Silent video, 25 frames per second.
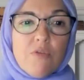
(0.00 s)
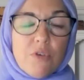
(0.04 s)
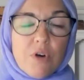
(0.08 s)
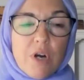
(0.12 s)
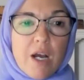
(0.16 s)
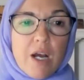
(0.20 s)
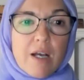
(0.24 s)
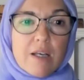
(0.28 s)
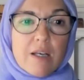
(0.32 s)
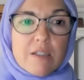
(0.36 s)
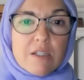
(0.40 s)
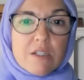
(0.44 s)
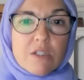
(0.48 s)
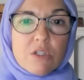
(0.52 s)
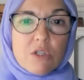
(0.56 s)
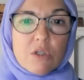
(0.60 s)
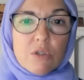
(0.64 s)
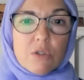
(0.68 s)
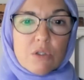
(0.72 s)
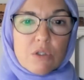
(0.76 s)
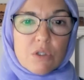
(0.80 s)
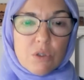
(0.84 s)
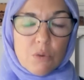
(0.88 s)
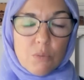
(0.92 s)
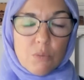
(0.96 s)
for us
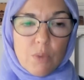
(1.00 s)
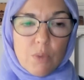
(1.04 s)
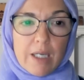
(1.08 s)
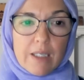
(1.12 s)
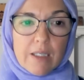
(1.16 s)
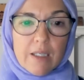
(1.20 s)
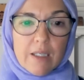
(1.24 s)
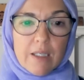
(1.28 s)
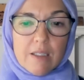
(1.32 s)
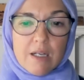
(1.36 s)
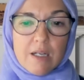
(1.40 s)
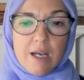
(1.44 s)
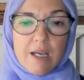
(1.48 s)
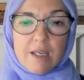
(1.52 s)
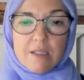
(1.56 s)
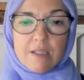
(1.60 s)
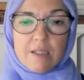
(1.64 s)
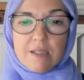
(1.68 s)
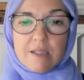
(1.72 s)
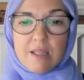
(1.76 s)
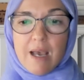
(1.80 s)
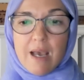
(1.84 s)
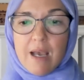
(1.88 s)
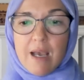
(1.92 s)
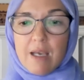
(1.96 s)
to
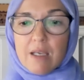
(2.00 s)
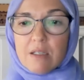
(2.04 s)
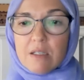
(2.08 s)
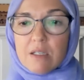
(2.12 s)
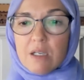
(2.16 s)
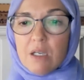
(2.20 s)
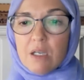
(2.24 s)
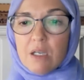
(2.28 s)
recognize that.